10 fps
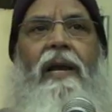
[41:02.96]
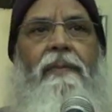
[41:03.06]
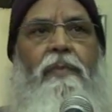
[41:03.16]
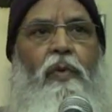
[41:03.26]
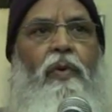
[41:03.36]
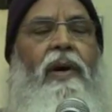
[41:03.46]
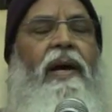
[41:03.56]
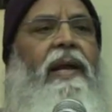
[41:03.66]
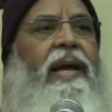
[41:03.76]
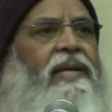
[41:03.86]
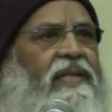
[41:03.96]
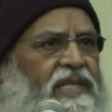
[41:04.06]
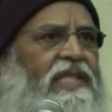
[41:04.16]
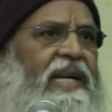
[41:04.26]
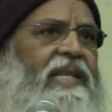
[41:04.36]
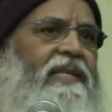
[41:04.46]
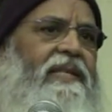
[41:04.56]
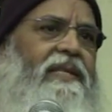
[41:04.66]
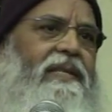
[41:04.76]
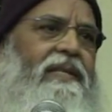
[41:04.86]
unbroken
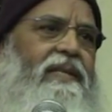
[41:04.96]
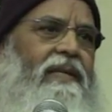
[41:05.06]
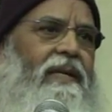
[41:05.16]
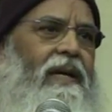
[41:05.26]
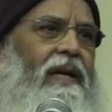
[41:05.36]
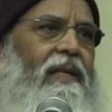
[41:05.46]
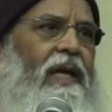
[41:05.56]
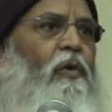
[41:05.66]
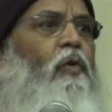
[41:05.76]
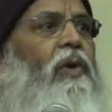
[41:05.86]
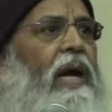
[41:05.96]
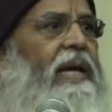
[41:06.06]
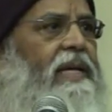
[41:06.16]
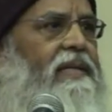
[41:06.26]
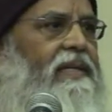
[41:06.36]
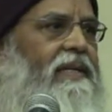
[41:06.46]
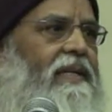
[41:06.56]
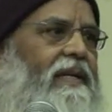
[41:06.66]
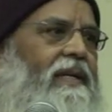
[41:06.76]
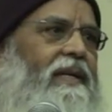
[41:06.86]
existence. Then who dies?